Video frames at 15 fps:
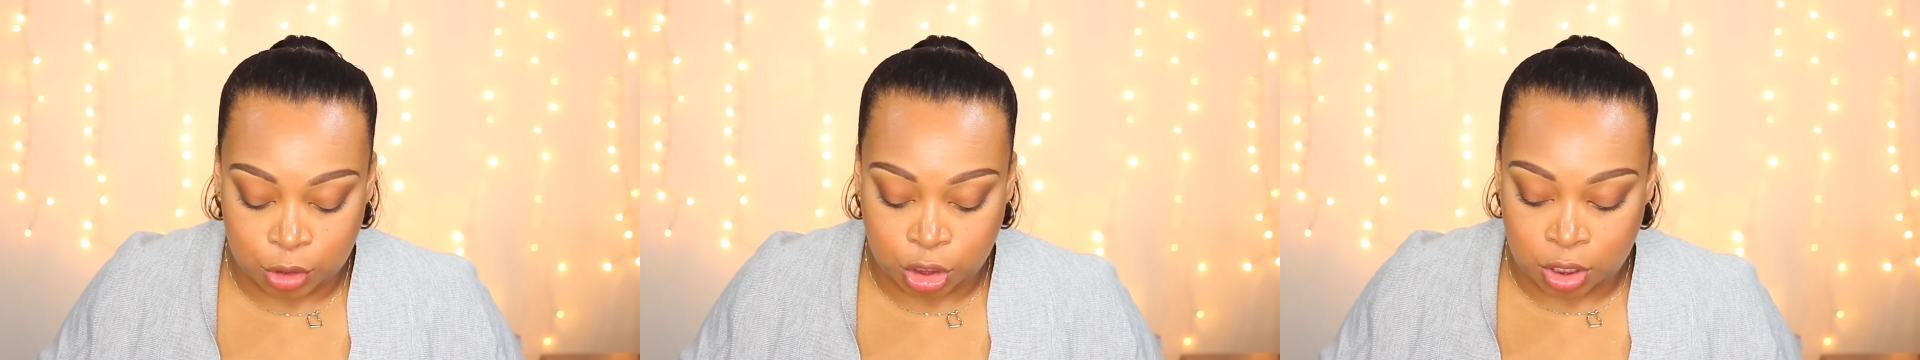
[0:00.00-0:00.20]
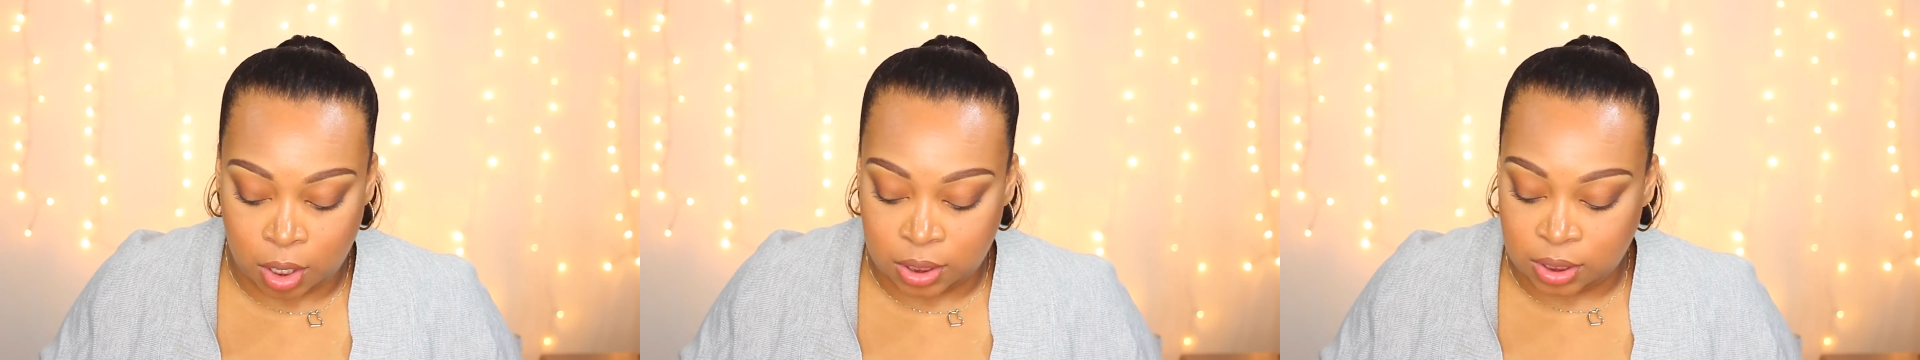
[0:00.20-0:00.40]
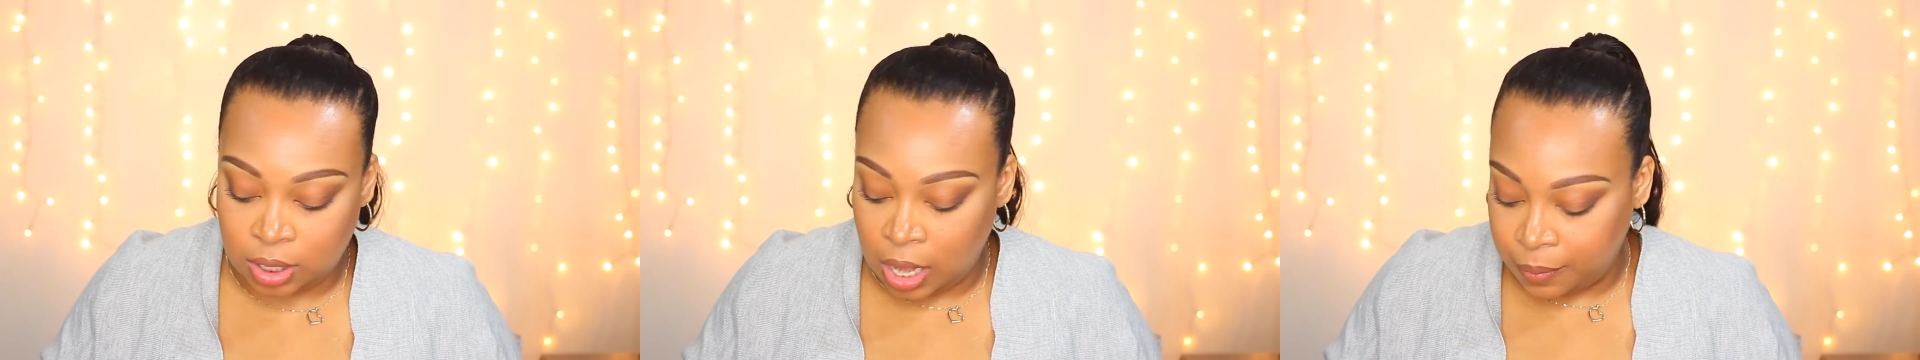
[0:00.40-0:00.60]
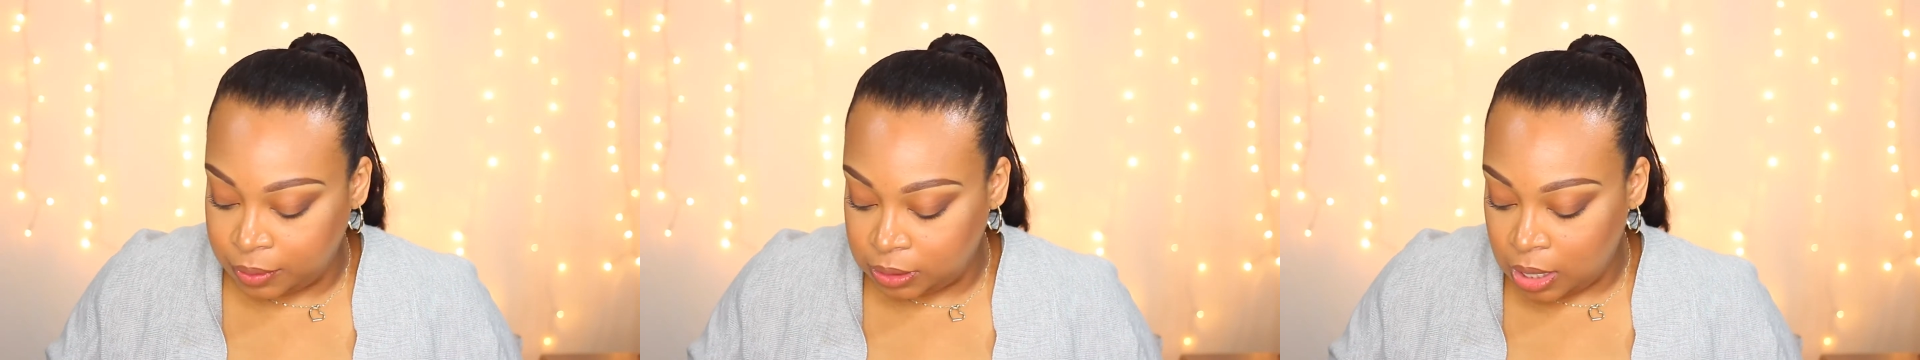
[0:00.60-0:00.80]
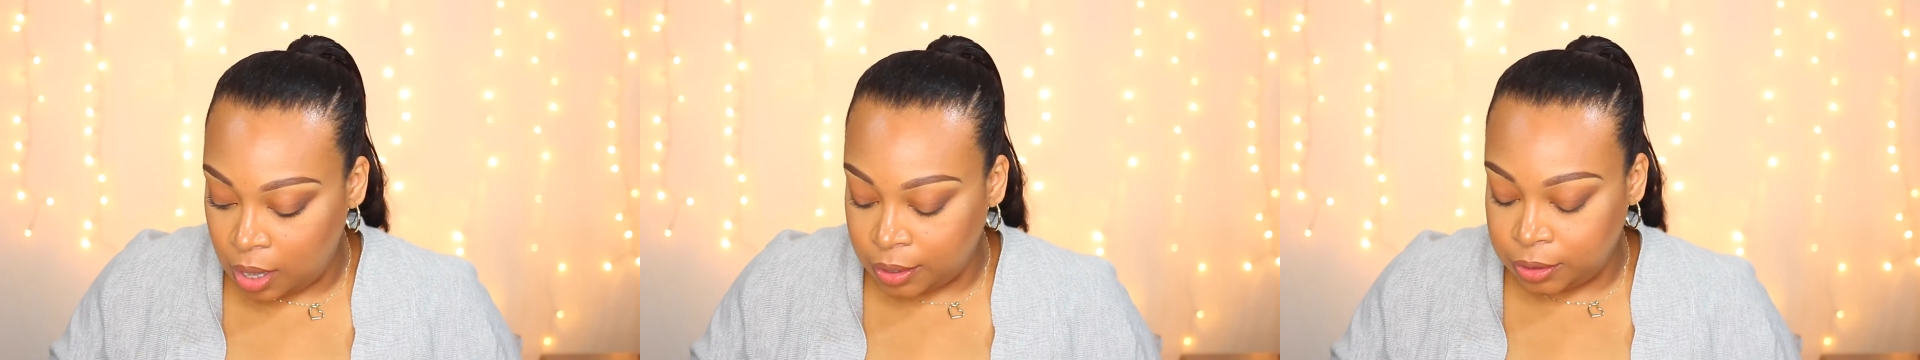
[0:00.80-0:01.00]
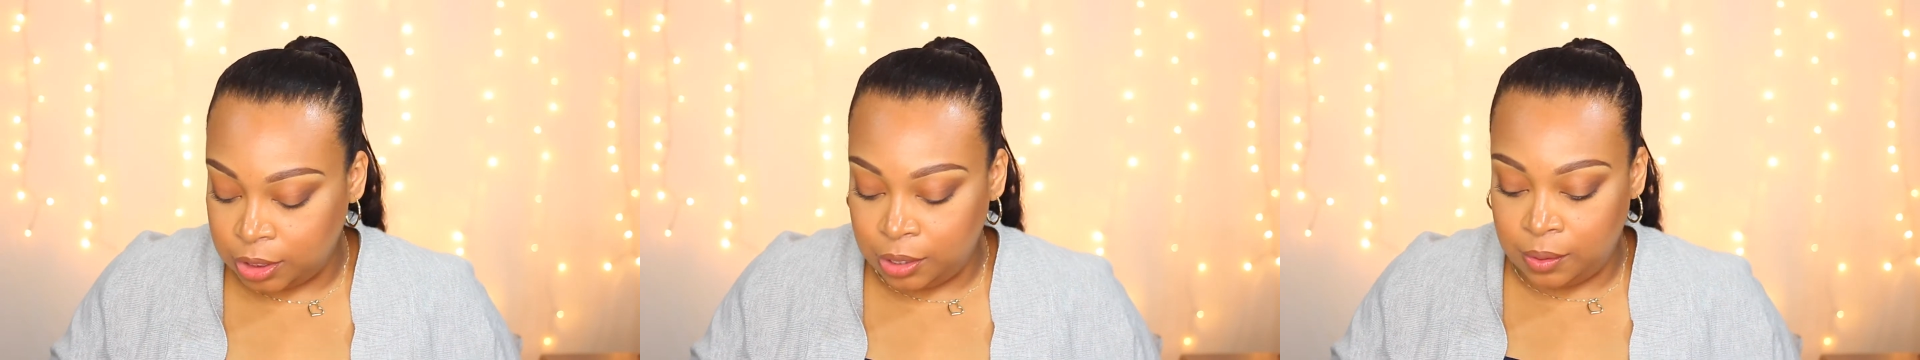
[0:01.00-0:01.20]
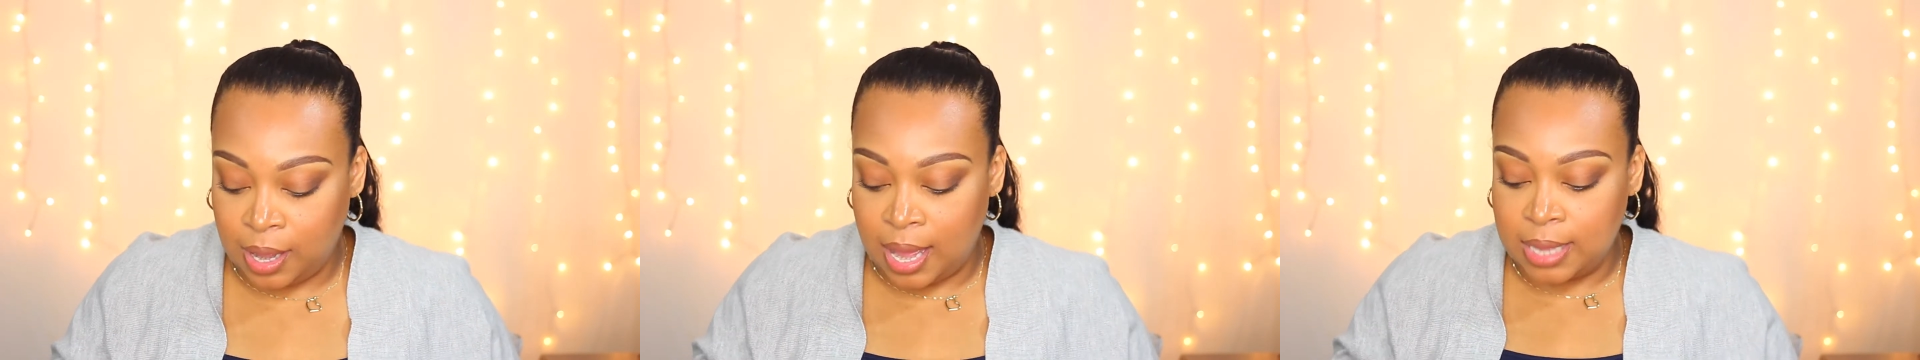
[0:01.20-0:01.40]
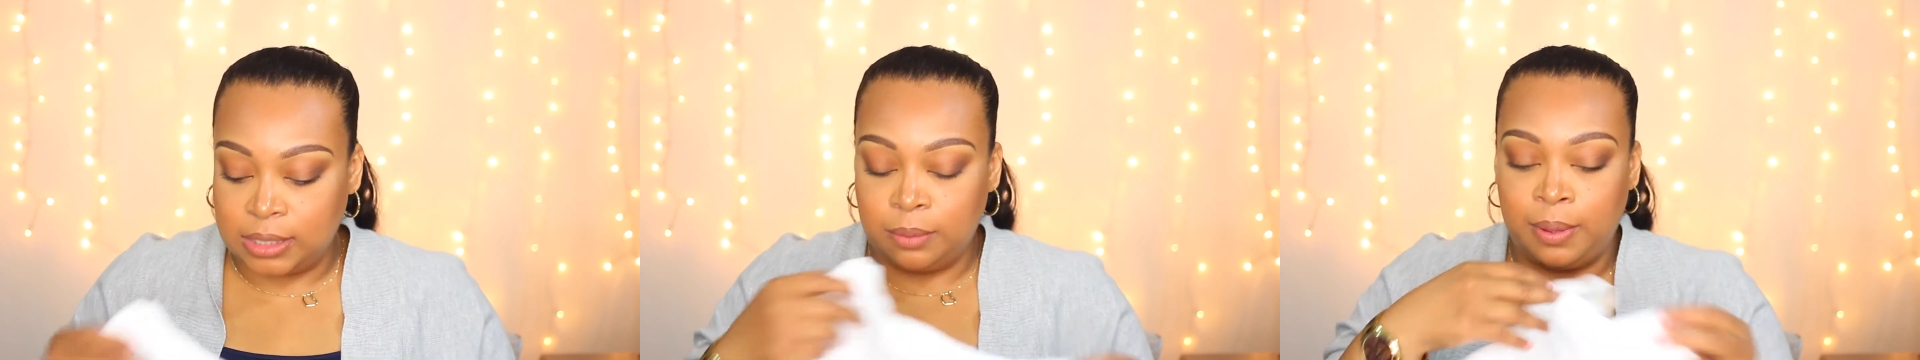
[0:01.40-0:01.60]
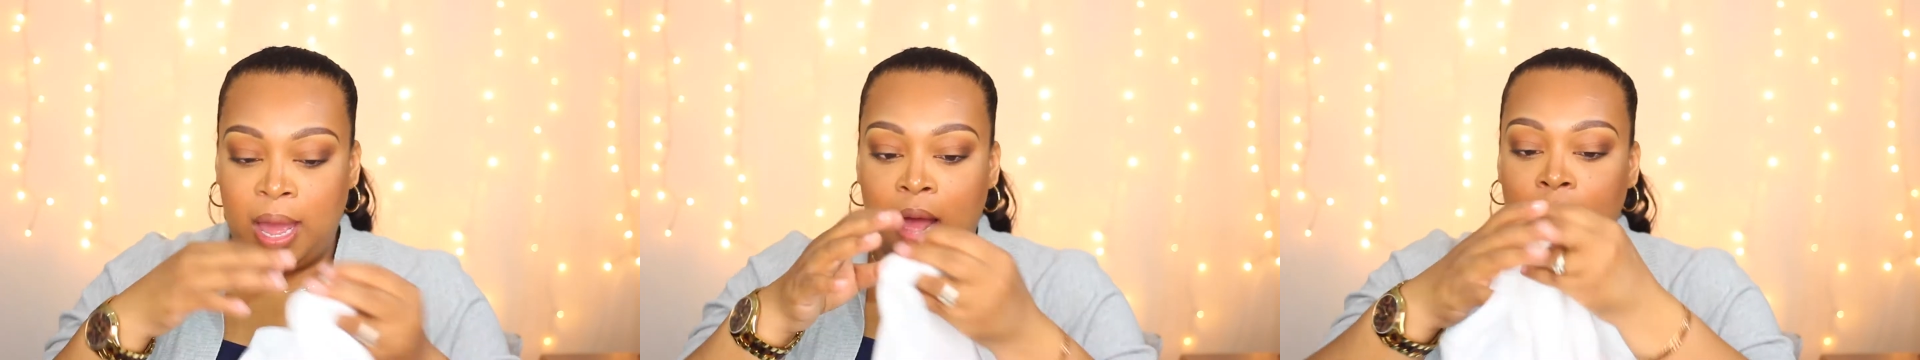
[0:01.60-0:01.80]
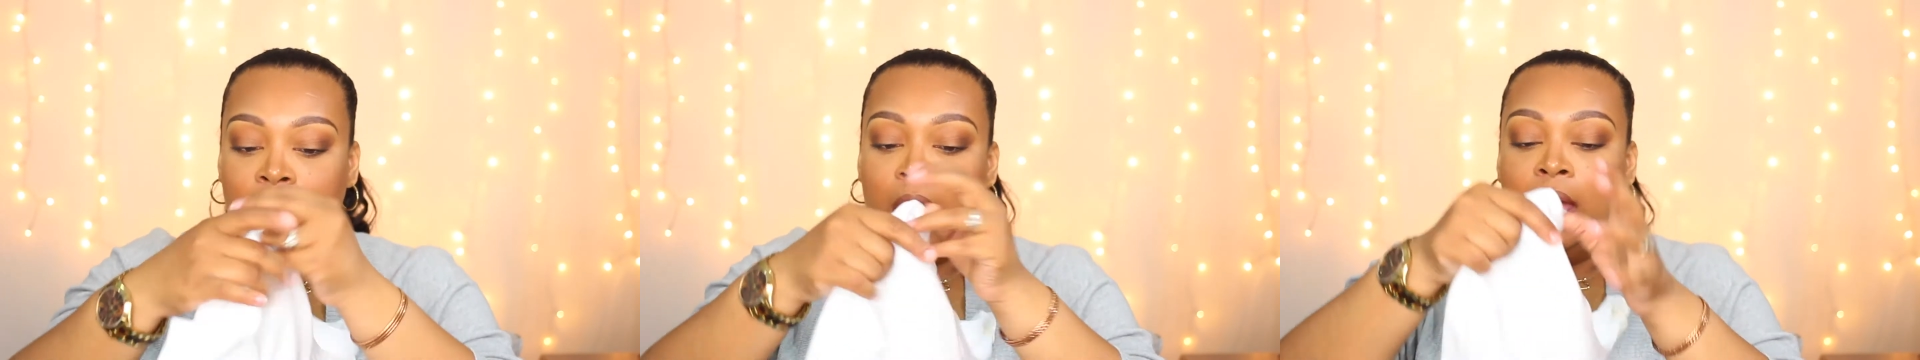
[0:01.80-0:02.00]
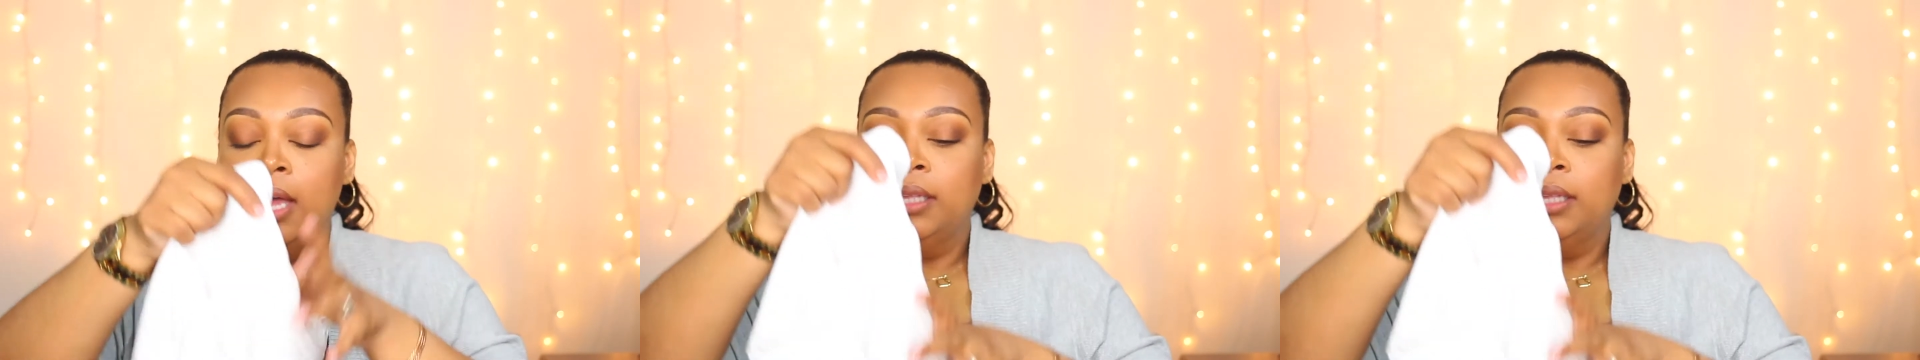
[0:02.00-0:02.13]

shirts that I was talking to you guys about.